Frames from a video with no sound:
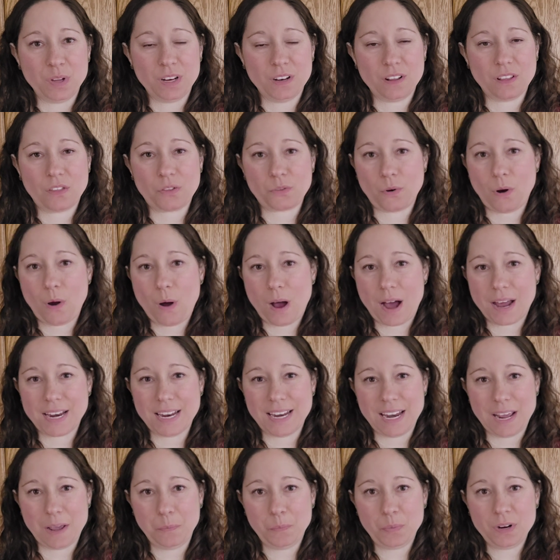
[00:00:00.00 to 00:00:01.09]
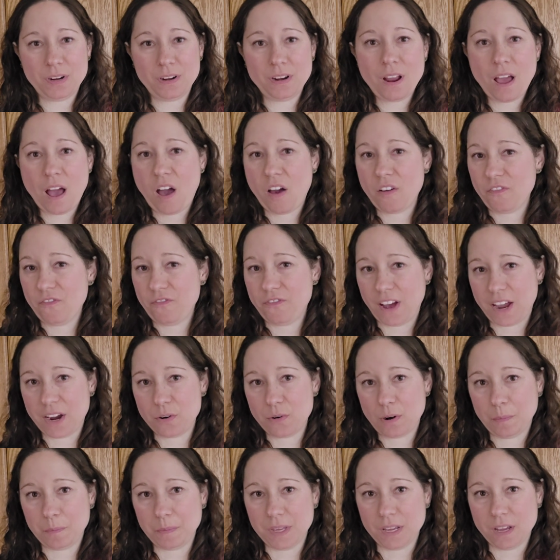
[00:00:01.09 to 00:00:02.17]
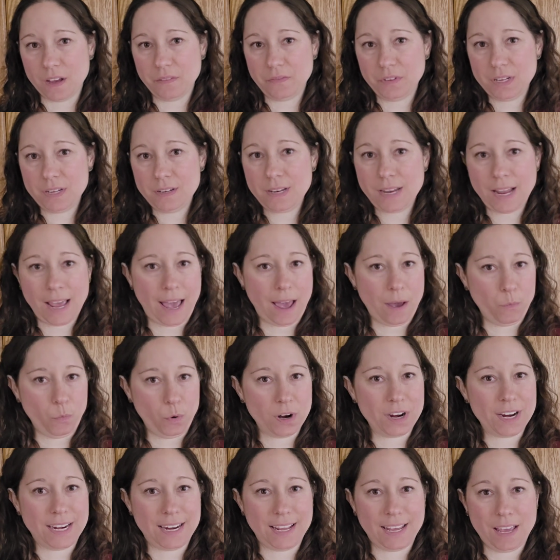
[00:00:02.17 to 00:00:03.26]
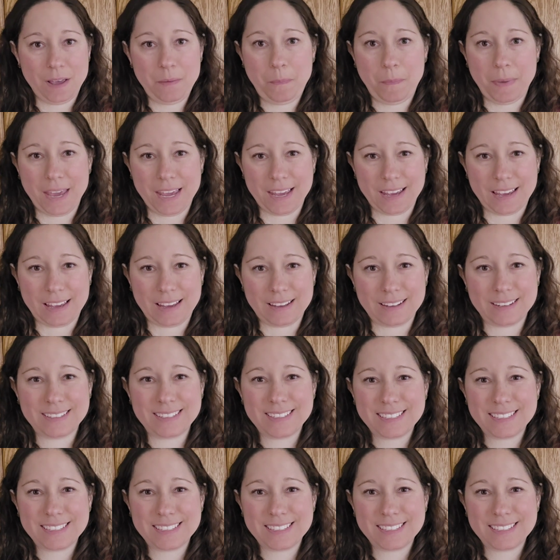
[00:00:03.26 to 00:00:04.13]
going to throw on an apron, fire up the oven, and we're going to get baking.